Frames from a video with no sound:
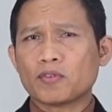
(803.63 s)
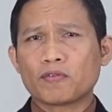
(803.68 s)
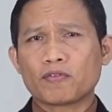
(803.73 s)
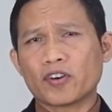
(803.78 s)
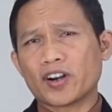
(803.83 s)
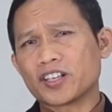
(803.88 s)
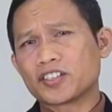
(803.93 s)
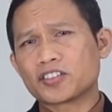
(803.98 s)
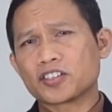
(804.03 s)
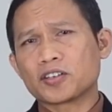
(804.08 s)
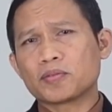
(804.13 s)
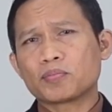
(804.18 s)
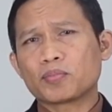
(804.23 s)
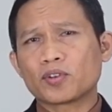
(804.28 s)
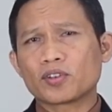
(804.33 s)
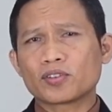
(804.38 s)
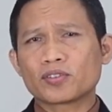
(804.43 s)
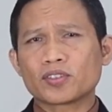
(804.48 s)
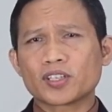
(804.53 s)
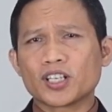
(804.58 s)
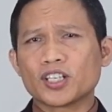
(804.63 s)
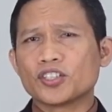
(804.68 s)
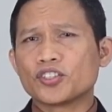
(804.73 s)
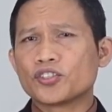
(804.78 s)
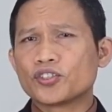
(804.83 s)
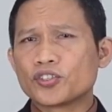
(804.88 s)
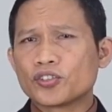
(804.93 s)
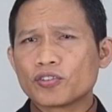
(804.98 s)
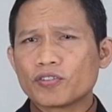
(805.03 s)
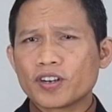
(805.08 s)
for example,
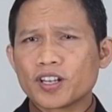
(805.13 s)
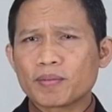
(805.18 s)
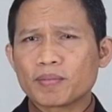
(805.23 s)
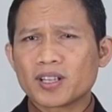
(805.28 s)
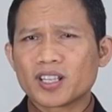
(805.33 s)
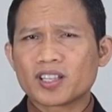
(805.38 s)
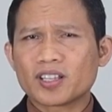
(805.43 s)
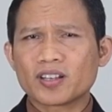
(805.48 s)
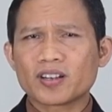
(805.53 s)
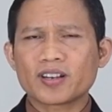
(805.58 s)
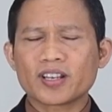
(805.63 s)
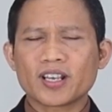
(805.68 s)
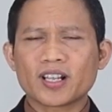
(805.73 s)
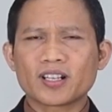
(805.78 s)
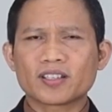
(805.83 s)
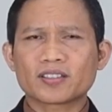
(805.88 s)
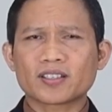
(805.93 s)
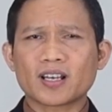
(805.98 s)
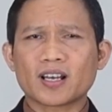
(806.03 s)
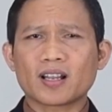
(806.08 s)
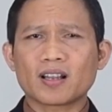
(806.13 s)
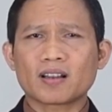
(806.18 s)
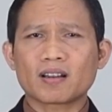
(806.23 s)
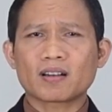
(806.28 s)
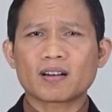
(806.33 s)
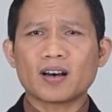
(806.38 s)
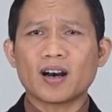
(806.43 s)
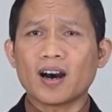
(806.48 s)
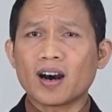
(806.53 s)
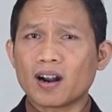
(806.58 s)
ensuring materials
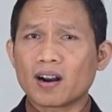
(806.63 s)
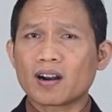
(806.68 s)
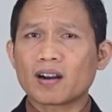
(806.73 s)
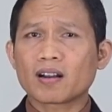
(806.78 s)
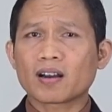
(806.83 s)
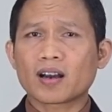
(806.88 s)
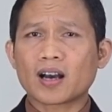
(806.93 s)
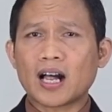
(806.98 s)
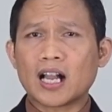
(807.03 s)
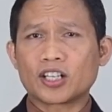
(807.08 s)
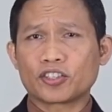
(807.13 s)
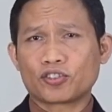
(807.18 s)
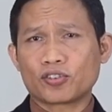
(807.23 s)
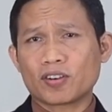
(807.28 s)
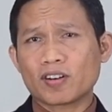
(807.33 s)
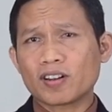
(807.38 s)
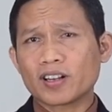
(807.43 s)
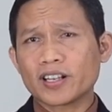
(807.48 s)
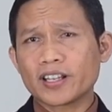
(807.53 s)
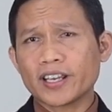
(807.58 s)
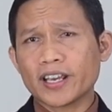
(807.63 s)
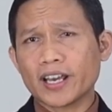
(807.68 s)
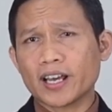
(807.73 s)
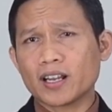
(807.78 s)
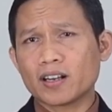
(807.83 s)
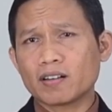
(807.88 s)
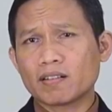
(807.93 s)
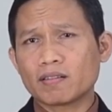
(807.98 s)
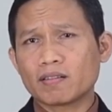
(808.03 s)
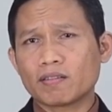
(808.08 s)
are culturally
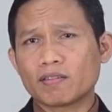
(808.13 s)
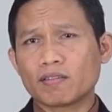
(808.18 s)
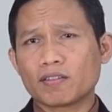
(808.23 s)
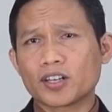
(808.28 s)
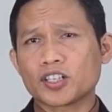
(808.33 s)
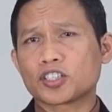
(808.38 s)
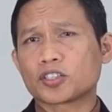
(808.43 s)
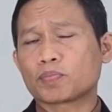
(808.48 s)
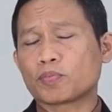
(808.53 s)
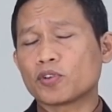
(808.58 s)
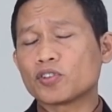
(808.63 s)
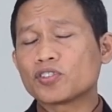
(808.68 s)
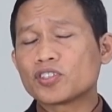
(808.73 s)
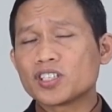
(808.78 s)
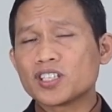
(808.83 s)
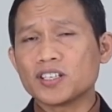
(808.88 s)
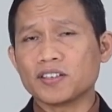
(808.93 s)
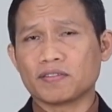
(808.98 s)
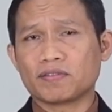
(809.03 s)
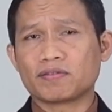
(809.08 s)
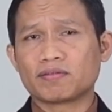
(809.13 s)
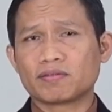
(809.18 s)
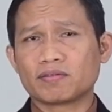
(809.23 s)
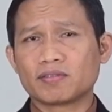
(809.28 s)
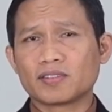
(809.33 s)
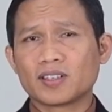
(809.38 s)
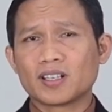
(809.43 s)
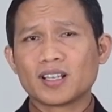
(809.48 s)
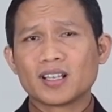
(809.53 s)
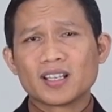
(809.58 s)
and responsive.
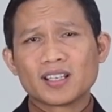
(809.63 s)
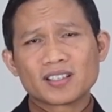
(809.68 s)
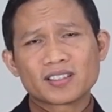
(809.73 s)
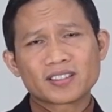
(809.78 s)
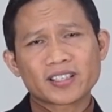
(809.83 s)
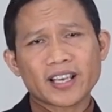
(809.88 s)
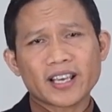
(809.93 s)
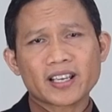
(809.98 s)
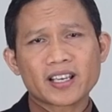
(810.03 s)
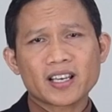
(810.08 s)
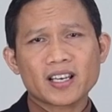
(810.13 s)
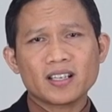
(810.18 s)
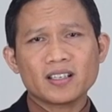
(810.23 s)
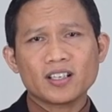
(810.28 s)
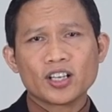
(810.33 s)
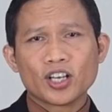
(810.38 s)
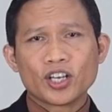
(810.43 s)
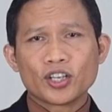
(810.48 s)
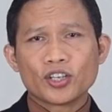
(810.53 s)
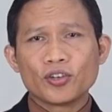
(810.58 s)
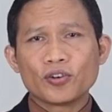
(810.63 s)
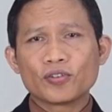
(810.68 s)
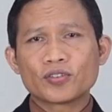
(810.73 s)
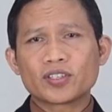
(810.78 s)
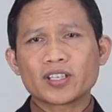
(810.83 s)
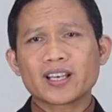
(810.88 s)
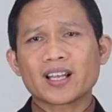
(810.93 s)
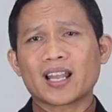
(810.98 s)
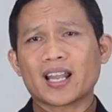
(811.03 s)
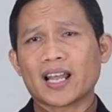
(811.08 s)
Second,
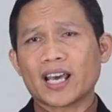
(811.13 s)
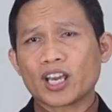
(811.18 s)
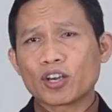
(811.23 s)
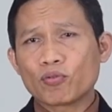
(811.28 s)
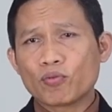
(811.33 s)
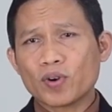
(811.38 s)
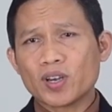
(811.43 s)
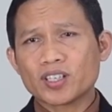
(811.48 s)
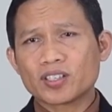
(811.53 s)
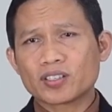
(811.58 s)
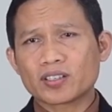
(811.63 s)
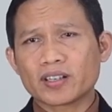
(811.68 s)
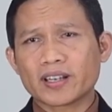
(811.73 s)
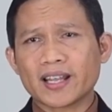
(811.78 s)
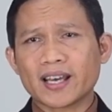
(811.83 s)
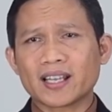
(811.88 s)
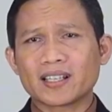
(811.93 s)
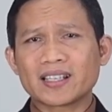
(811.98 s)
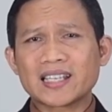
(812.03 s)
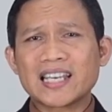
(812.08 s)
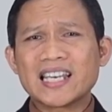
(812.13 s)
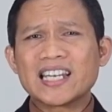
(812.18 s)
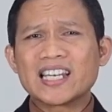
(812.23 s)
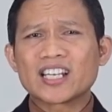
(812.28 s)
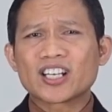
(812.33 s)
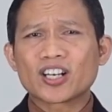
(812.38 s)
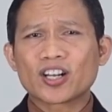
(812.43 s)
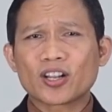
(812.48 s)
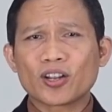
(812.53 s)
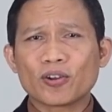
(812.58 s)
using language that
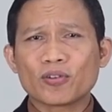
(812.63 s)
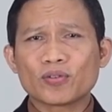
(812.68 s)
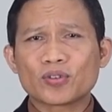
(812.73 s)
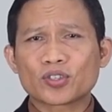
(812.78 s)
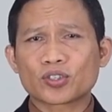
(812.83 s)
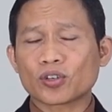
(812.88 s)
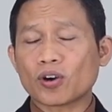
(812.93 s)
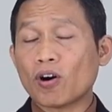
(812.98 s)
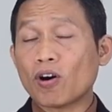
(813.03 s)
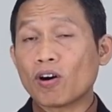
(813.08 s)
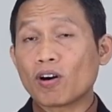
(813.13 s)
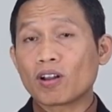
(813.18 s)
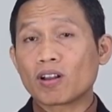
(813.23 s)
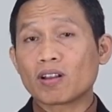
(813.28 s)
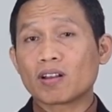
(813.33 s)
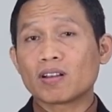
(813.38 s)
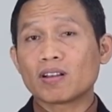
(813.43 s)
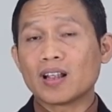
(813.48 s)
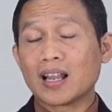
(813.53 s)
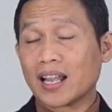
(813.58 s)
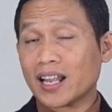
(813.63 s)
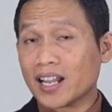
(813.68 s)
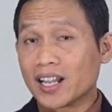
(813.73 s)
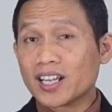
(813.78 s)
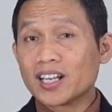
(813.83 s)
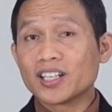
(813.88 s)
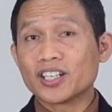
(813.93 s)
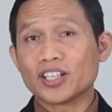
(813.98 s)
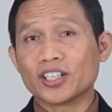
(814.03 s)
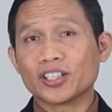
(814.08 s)
includes all
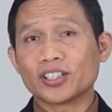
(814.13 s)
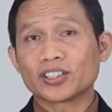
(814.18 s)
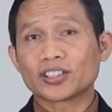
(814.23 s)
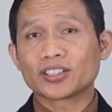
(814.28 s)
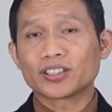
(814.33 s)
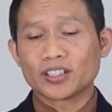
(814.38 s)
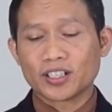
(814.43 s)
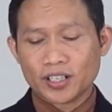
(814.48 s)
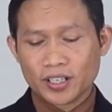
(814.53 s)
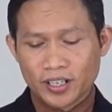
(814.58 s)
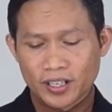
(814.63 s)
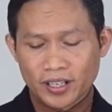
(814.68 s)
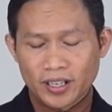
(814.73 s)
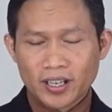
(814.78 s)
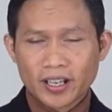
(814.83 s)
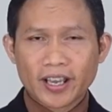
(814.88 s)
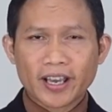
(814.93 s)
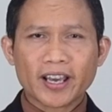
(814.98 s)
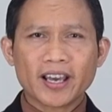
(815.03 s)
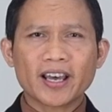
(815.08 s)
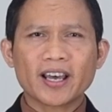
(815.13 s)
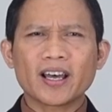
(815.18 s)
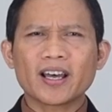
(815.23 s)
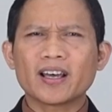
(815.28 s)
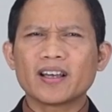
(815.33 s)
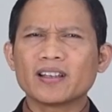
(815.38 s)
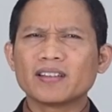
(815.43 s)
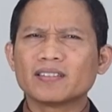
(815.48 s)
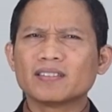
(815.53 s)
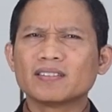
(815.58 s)
learners.
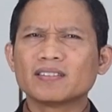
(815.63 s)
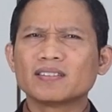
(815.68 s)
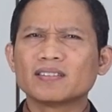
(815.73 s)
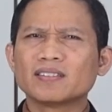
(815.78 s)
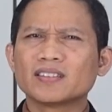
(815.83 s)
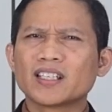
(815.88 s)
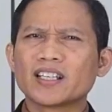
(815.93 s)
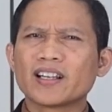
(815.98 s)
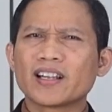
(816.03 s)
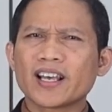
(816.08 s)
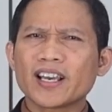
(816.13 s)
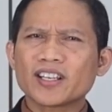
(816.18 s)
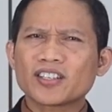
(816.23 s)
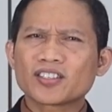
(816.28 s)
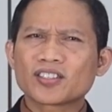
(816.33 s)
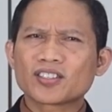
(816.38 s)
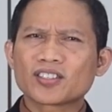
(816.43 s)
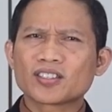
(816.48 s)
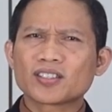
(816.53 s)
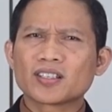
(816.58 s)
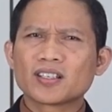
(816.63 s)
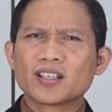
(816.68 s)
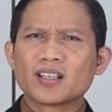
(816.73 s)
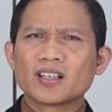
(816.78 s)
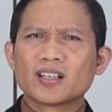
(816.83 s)
And the next,